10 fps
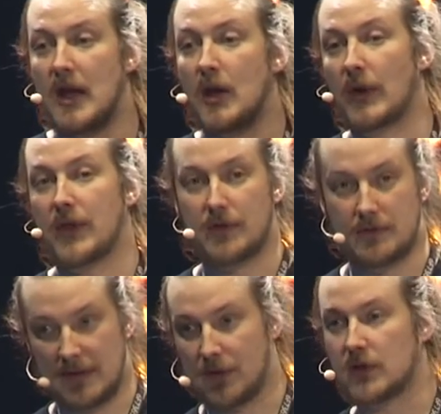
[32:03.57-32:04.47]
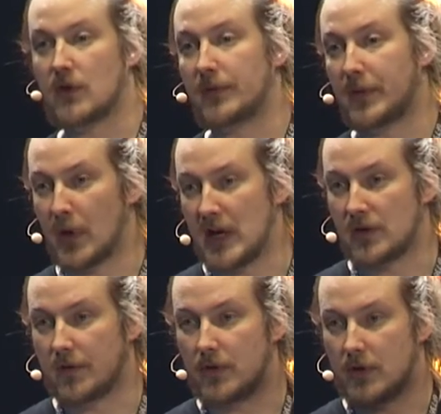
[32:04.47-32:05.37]
with a default configuration,
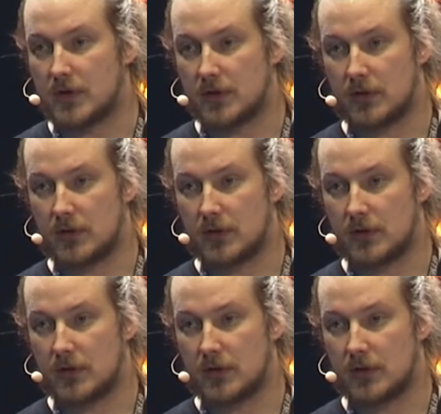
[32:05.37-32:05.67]
of course.